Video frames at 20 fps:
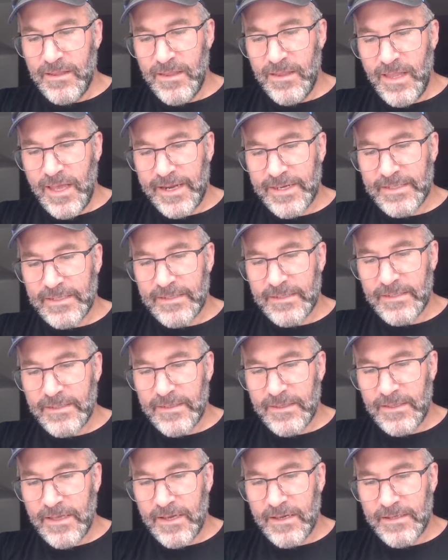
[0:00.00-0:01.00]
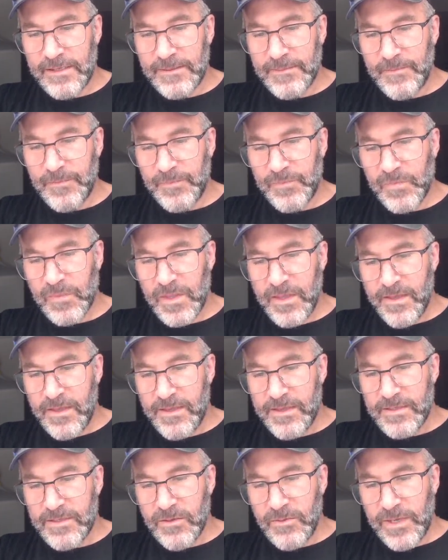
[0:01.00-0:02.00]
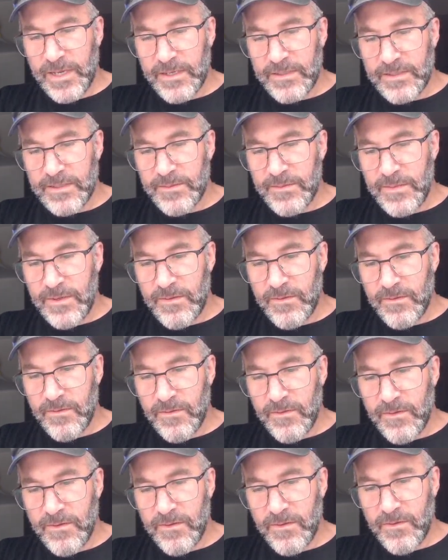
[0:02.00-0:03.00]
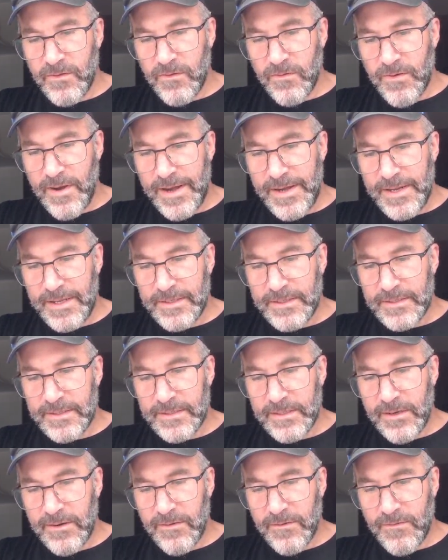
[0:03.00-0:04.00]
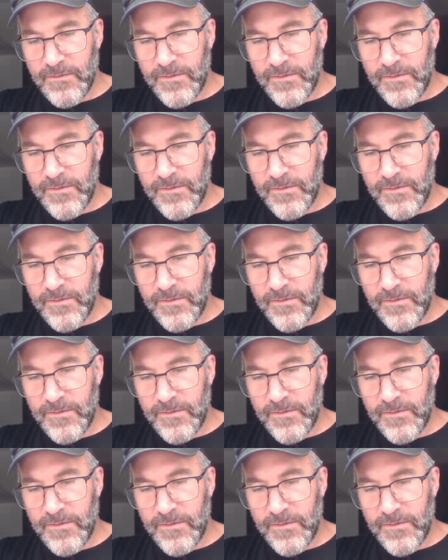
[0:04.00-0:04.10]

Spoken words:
Liked it a lot. So we got some Radiance,